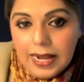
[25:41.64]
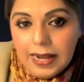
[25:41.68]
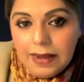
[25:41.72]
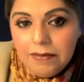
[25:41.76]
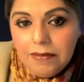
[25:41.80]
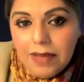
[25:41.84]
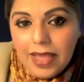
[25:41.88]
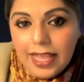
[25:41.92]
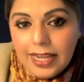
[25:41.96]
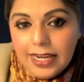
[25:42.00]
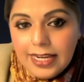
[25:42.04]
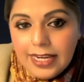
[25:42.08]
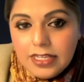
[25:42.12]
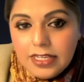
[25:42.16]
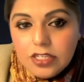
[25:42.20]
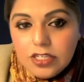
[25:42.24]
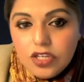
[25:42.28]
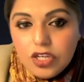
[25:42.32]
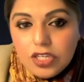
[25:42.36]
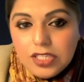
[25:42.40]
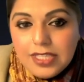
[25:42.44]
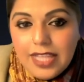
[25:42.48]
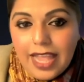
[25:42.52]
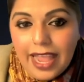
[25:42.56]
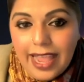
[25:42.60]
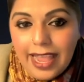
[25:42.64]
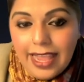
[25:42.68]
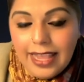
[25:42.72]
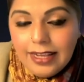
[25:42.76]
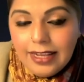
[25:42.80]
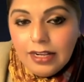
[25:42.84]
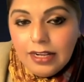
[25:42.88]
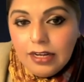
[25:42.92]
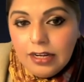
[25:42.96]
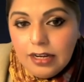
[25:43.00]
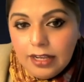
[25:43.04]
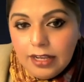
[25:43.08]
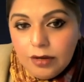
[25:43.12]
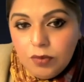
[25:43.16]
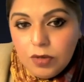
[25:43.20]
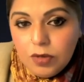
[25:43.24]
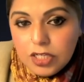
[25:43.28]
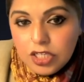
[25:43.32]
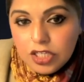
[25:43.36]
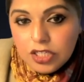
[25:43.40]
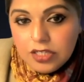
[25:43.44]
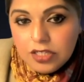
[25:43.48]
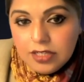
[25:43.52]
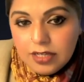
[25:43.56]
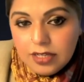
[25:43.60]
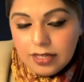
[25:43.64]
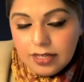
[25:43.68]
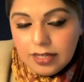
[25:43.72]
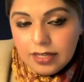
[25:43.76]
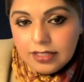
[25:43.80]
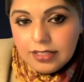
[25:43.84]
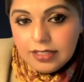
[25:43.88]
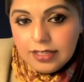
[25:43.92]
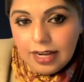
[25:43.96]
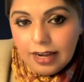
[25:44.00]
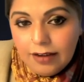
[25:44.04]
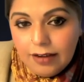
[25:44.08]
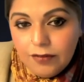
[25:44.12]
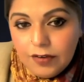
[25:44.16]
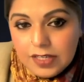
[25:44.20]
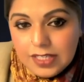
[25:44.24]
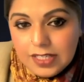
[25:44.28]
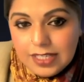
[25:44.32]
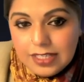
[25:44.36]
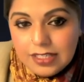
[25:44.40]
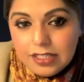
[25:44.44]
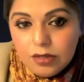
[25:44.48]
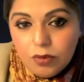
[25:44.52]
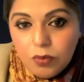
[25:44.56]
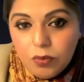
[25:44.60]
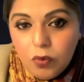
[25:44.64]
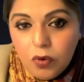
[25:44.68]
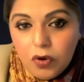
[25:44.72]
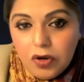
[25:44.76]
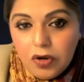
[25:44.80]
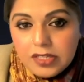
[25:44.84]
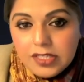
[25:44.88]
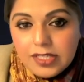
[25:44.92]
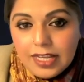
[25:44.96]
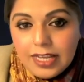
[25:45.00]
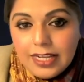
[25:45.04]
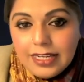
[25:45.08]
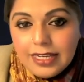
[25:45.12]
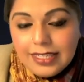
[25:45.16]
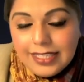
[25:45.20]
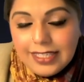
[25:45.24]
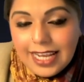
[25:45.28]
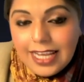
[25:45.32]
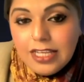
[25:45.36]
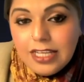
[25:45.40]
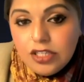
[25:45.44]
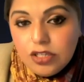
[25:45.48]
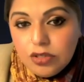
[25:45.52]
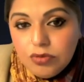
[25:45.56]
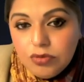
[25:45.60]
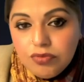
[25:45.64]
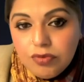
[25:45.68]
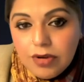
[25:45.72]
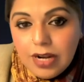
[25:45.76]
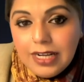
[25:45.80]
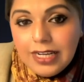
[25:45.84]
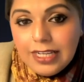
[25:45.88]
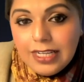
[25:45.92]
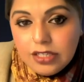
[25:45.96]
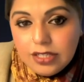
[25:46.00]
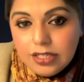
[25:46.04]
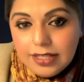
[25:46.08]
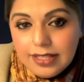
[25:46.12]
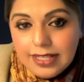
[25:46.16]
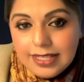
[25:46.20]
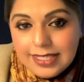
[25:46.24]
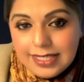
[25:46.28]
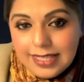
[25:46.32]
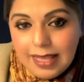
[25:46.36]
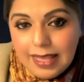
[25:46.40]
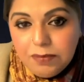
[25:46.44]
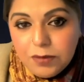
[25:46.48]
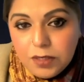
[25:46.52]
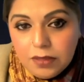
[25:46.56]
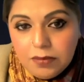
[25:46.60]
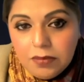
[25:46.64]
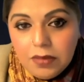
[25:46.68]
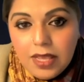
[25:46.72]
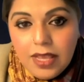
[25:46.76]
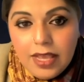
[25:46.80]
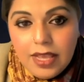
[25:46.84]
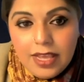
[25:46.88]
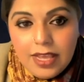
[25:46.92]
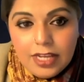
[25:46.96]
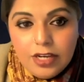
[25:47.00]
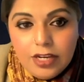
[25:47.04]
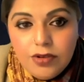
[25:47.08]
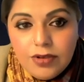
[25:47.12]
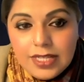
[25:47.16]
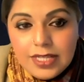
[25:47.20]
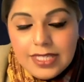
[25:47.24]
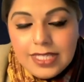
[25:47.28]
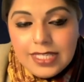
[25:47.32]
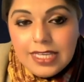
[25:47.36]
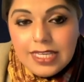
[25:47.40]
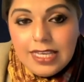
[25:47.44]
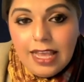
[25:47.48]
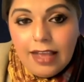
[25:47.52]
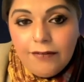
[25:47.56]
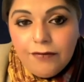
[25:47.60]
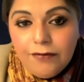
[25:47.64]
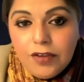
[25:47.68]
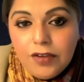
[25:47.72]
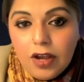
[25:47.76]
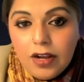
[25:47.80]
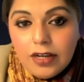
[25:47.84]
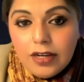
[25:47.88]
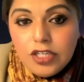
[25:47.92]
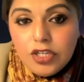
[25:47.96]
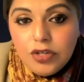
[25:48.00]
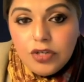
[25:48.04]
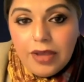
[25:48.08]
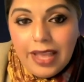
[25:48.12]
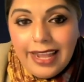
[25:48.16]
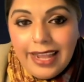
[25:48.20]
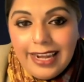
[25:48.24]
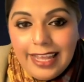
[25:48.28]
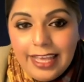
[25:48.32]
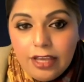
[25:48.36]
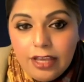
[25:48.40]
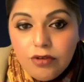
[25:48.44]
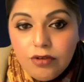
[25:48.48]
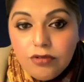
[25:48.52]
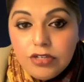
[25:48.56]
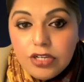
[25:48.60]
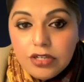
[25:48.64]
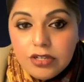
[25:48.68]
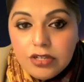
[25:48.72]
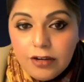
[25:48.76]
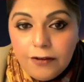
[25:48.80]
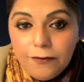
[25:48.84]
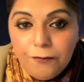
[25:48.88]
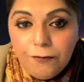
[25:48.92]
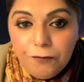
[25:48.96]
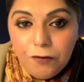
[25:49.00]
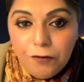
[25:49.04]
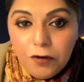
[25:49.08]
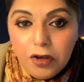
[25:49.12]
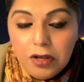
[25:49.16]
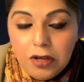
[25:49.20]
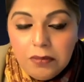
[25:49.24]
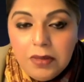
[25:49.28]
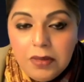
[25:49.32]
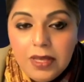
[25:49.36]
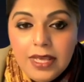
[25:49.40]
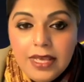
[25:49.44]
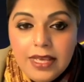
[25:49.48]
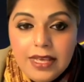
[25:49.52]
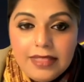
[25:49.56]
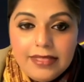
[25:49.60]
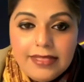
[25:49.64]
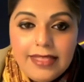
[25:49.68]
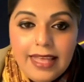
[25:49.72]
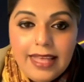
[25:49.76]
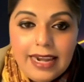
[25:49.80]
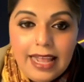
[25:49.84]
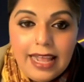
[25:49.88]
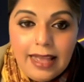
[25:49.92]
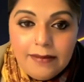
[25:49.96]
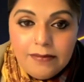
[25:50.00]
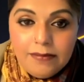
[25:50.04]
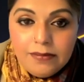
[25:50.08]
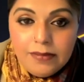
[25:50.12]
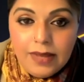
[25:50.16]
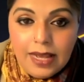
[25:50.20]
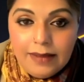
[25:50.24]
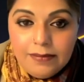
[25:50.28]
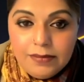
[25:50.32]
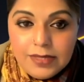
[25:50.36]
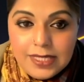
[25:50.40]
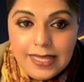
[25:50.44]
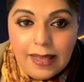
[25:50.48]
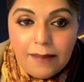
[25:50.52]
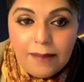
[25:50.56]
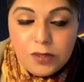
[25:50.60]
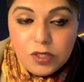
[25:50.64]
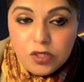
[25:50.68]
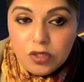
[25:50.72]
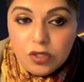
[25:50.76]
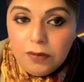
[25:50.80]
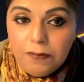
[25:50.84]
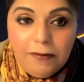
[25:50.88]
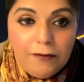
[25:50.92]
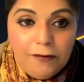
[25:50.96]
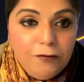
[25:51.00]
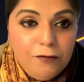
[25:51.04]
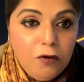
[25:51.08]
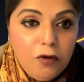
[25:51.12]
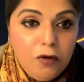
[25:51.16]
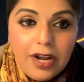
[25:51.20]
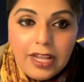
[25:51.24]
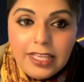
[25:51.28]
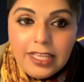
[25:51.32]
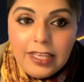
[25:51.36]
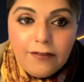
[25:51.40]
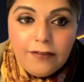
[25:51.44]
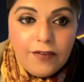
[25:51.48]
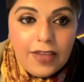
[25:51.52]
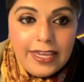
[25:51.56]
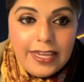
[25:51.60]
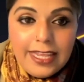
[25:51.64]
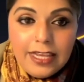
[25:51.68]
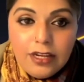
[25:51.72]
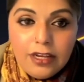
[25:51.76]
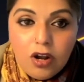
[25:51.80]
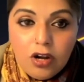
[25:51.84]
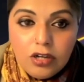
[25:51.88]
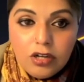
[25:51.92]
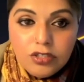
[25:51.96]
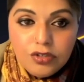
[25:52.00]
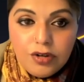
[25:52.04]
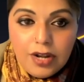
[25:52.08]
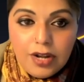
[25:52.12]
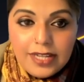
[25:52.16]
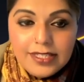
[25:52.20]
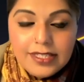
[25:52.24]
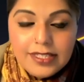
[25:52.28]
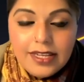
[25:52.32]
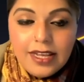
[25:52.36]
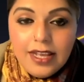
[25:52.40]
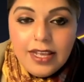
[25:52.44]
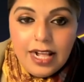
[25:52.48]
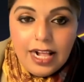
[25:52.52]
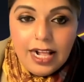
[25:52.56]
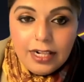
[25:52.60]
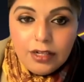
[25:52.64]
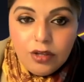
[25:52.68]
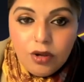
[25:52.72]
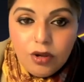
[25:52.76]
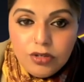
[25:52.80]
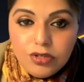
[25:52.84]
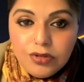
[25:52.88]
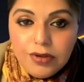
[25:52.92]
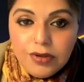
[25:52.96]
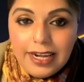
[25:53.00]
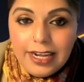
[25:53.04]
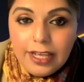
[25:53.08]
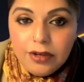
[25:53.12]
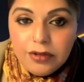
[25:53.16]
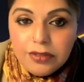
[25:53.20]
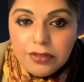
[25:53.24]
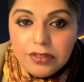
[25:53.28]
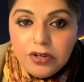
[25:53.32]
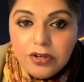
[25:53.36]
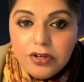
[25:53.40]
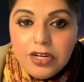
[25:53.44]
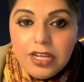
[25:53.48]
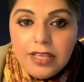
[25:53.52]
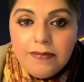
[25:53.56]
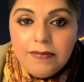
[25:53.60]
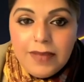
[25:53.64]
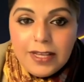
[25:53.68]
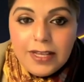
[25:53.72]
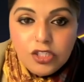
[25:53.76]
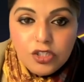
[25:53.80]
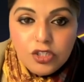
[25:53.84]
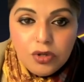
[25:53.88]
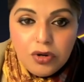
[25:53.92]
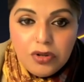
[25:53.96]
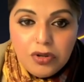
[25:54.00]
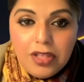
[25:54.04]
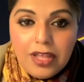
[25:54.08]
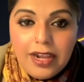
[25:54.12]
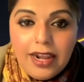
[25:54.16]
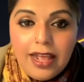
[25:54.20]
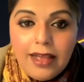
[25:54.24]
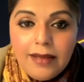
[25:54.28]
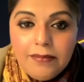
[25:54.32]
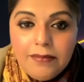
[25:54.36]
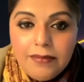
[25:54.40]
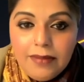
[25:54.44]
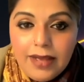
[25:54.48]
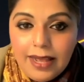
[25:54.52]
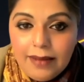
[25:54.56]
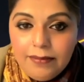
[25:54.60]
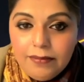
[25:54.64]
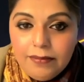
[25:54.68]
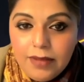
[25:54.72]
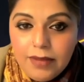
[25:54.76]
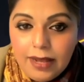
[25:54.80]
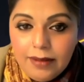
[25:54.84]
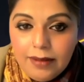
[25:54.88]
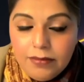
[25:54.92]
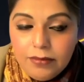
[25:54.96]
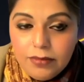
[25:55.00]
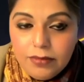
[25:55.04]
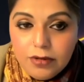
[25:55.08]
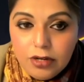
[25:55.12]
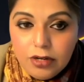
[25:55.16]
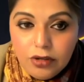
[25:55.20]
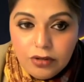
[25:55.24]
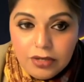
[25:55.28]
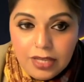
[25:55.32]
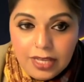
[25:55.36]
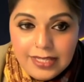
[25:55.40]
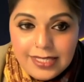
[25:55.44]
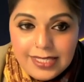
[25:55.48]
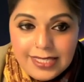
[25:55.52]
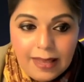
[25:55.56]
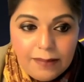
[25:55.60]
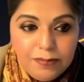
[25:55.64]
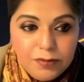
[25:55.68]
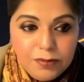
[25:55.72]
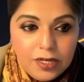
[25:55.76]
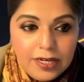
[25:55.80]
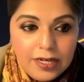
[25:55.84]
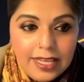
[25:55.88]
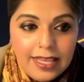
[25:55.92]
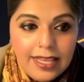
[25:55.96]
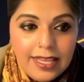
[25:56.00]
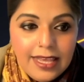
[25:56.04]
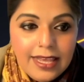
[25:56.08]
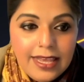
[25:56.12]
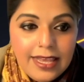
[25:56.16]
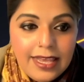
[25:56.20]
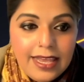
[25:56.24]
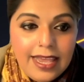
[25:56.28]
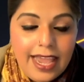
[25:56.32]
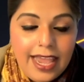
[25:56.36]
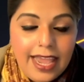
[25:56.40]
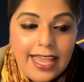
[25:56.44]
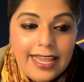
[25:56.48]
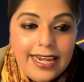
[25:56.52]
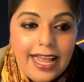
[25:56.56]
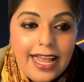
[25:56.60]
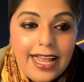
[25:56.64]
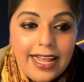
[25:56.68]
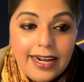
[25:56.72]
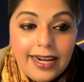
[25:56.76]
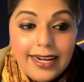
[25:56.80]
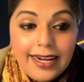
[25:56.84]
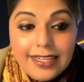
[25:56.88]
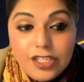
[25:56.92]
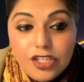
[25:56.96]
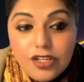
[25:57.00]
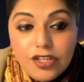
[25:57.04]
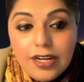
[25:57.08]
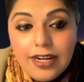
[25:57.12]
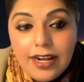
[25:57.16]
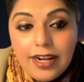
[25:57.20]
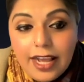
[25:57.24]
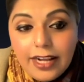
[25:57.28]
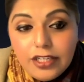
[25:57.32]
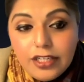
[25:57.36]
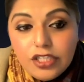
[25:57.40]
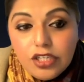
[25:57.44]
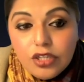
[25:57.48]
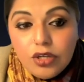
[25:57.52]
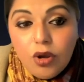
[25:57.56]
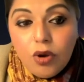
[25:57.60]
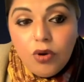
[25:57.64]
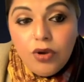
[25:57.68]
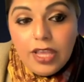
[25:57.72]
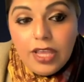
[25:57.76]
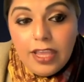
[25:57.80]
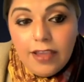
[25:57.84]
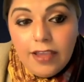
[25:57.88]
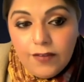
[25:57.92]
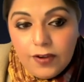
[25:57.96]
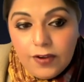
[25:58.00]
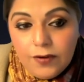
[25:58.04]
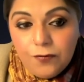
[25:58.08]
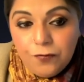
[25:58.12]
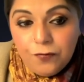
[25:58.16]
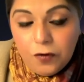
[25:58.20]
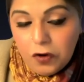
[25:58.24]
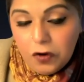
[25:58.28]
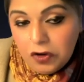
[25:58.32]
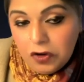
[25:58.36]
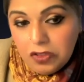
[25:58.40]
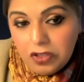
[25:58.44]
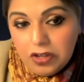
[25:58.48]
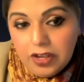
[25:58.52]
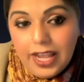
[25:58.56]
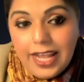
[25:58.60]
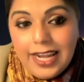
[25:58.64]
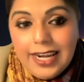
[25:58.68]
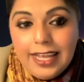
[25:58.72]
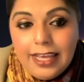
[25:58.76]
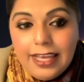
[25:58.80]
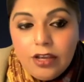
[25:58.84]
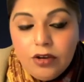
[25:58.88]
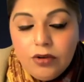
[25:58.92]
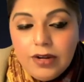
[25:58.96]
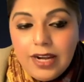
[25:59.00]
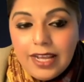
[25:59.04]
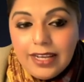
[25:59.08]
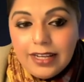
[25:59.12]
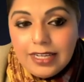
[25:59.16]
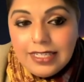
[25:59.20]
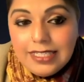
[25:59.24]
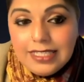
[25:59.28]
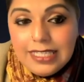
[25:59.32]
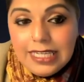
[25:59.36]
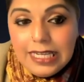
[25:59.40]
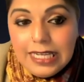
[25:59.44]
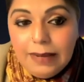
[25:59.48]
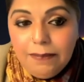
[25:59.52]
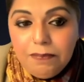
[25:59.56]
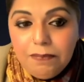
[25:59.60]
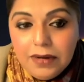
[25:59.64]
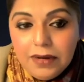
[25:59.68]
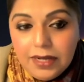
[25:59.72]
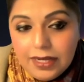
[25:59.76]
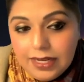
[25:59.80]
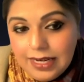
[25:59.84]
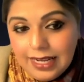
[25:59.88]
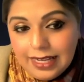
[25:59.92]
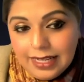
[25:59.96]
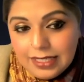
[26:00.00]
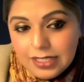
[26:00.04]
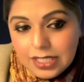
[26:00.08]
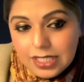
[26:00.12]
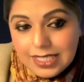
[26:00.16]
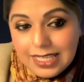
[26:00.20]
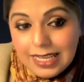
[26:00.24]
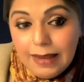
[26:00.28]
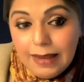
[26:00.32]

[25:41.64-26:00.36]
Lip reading: and just the angle in which the delivery system works, it takes you really to the septum. And you can see I've gone to LAO to confirm that I'm septal. Before I give any contrast, I'll go to LAO 30, make sure that I'm looking septally. And I actually like to go even further LAO, like a